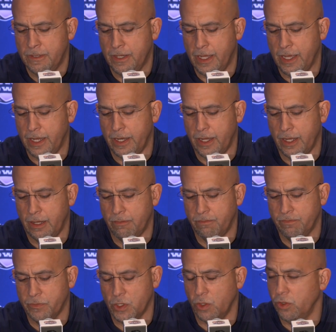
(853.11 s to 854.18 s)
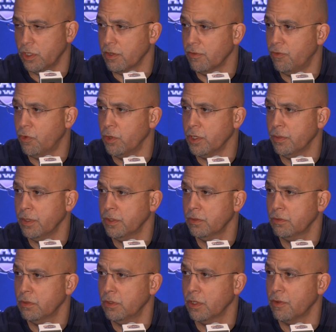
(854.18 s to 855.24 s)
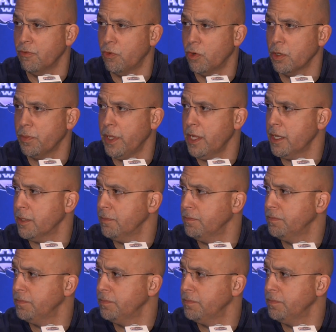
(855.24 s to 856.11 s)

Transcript: and um, you know, looking forward to looking forward to playing it.